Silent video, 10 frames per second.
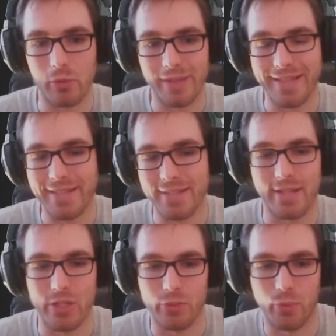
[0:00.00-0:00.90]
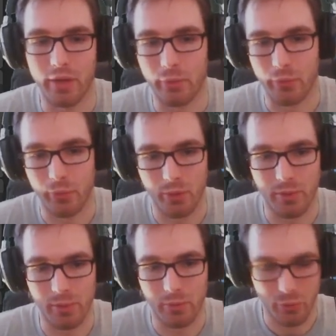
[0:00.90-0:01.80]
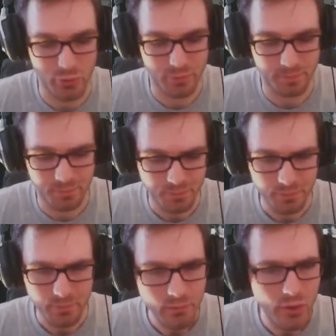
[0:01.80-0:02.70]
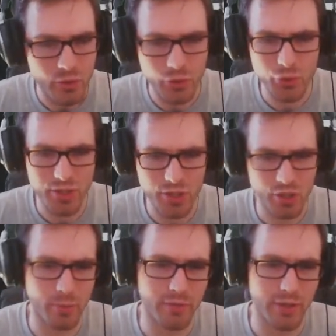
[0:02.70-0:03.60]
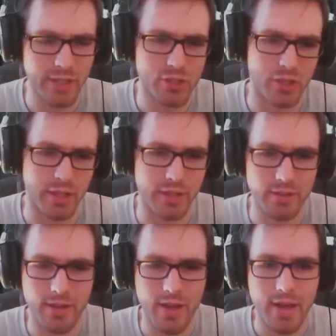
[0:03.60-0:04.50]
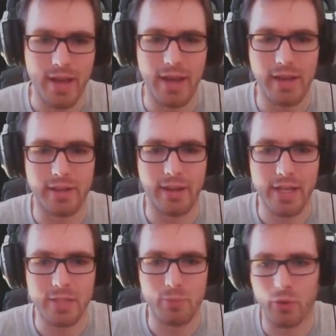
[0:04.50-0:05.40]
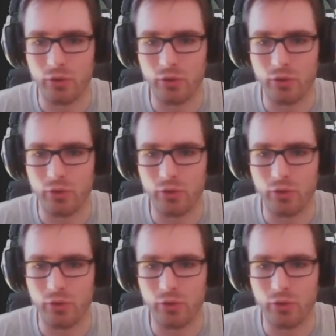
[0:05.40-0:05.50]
lens as well that we're going to be able to use. So those are essentially the modifications that I did, and I exported